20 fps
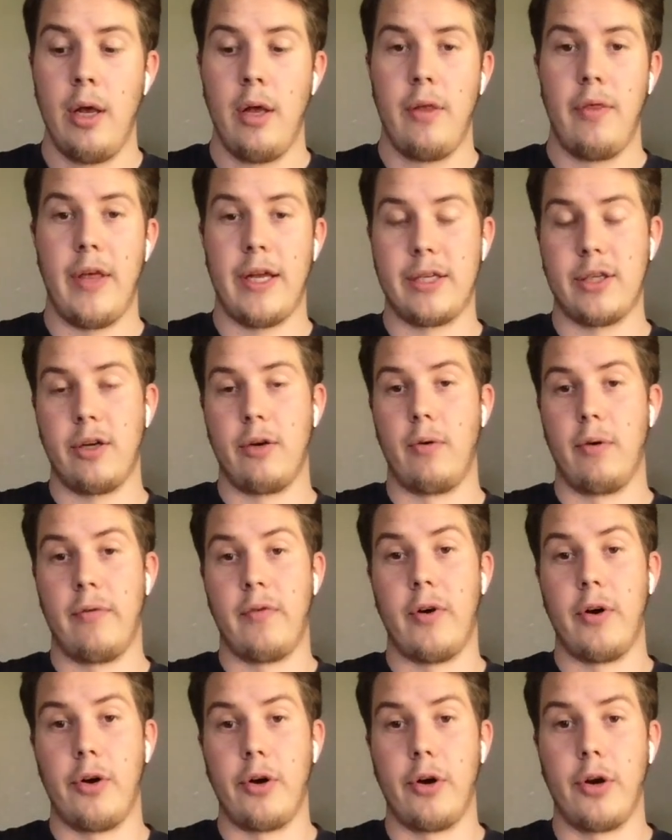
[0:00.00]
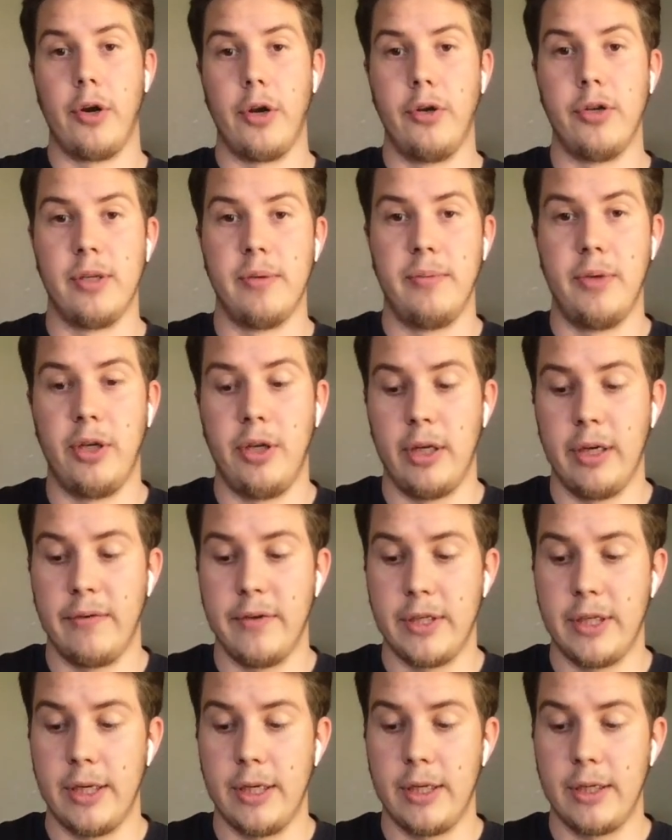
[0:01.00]
That's going to refer to your usability of a
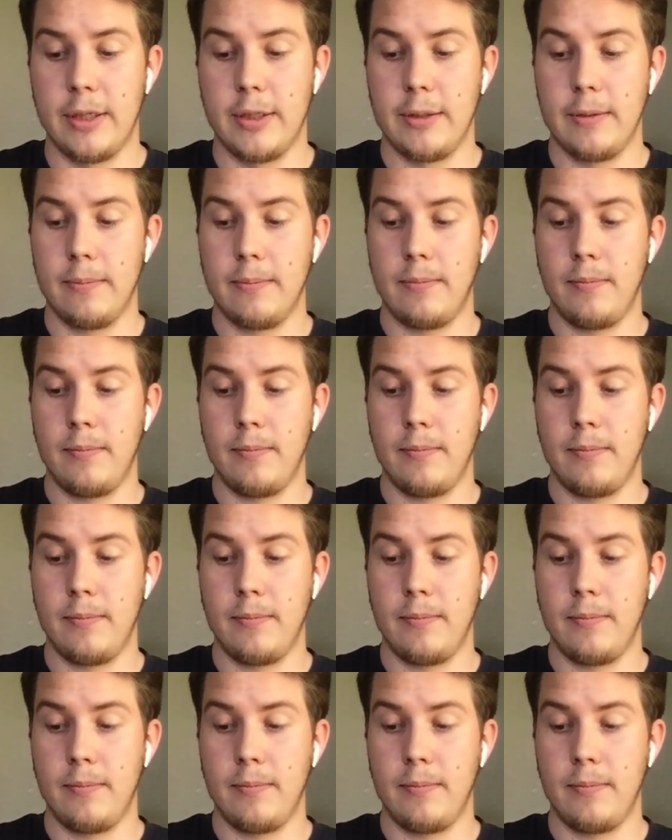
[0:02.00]
test.